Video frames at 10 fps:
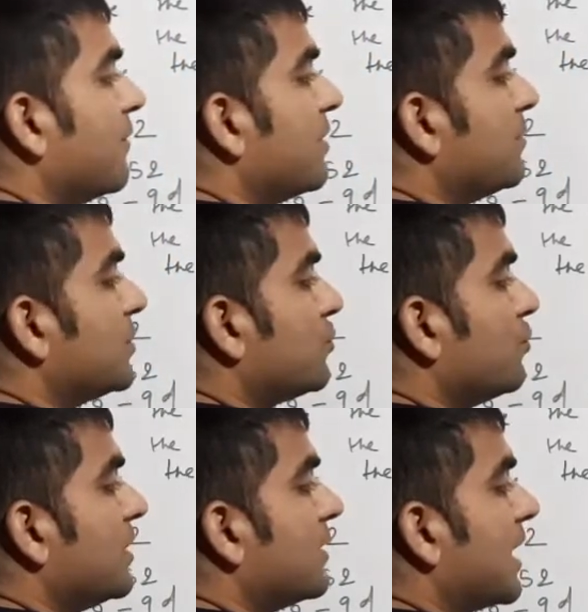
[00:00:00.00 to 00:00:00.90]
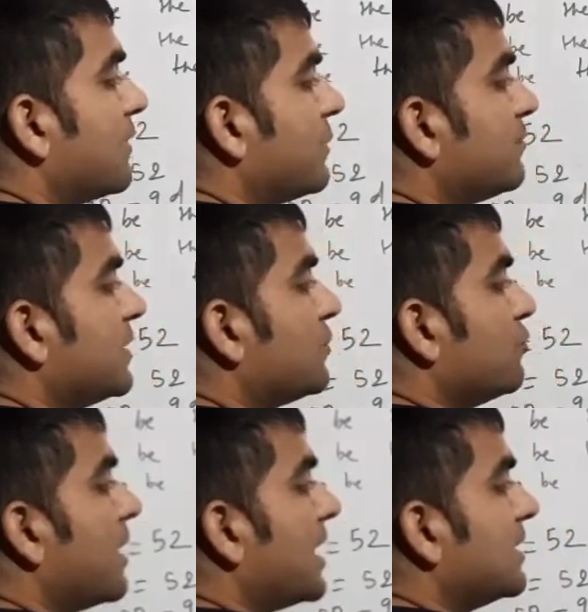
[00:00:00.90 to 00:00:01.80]
52, you write 52
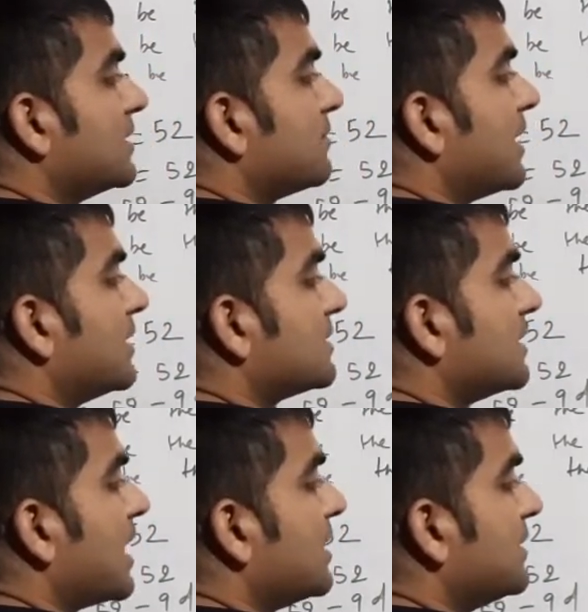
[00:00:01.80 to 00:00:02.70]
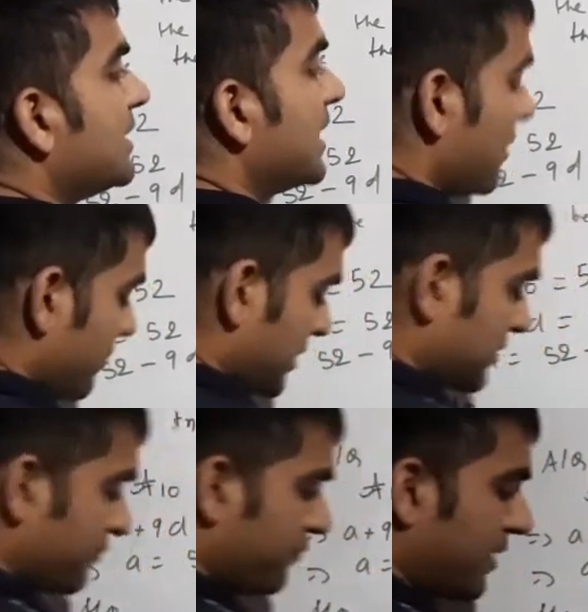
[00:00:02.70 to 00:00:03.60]
minus 9D, how much?
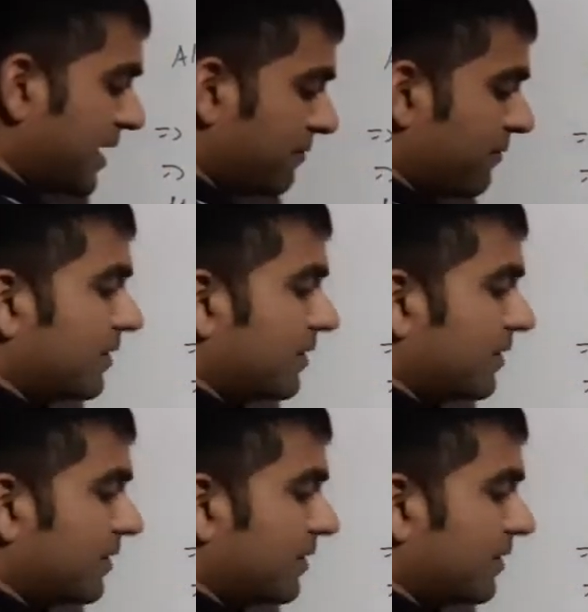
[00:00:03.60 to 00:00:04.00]
5.